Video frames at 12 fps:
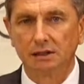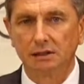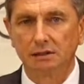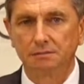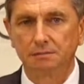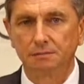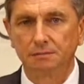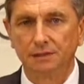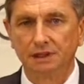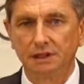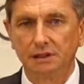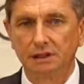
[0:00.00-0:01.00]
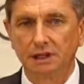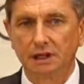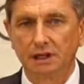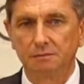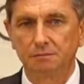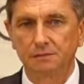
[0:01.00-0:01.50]
meetings of
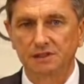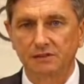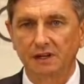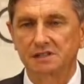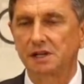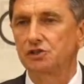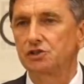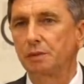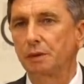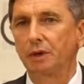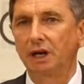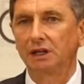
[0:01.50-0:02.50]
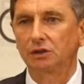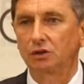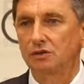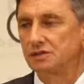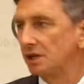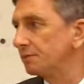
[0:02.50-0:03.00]
this kind in this area.
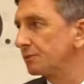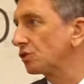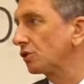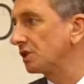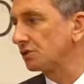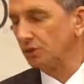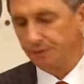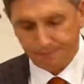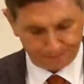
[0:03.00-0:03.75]
So we managed to